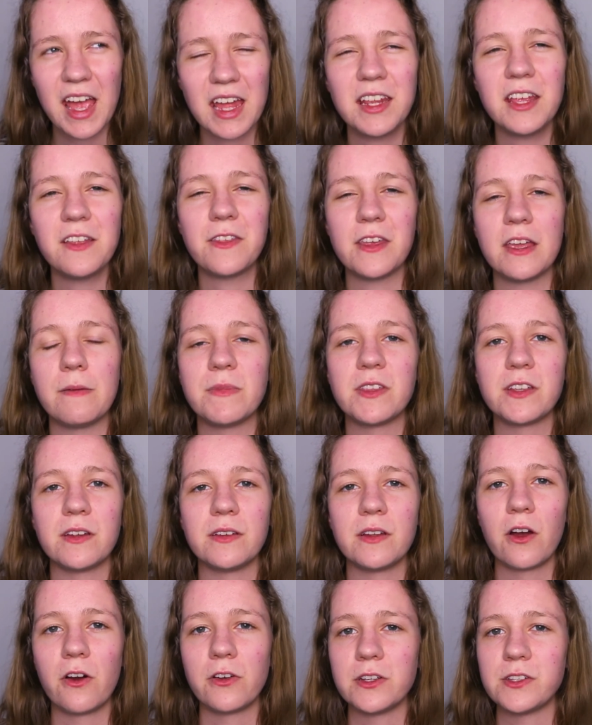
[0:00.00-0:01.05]
any theme that
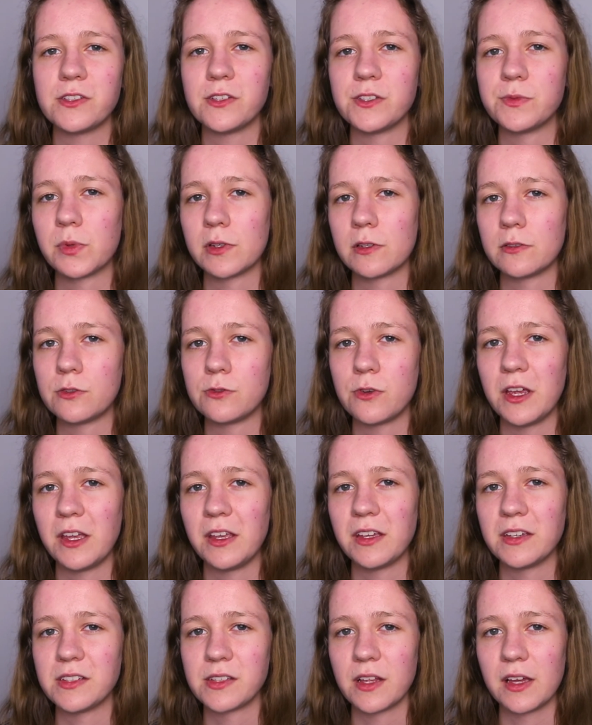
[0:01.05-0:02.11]
an artist is
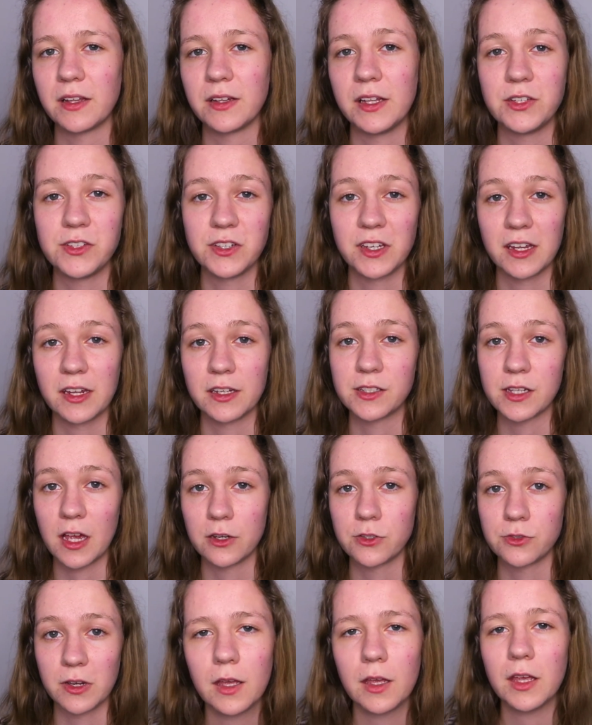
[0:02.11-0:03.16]
portraying is likely to get
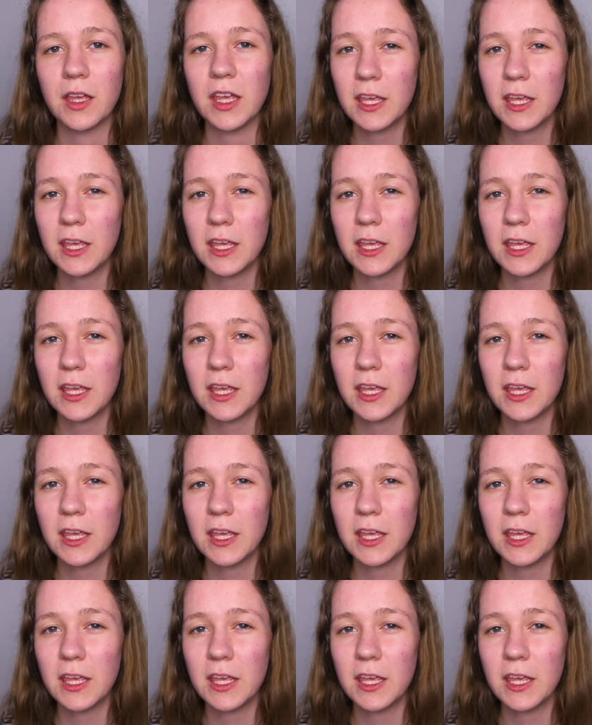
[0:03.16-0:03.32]
exaggerated.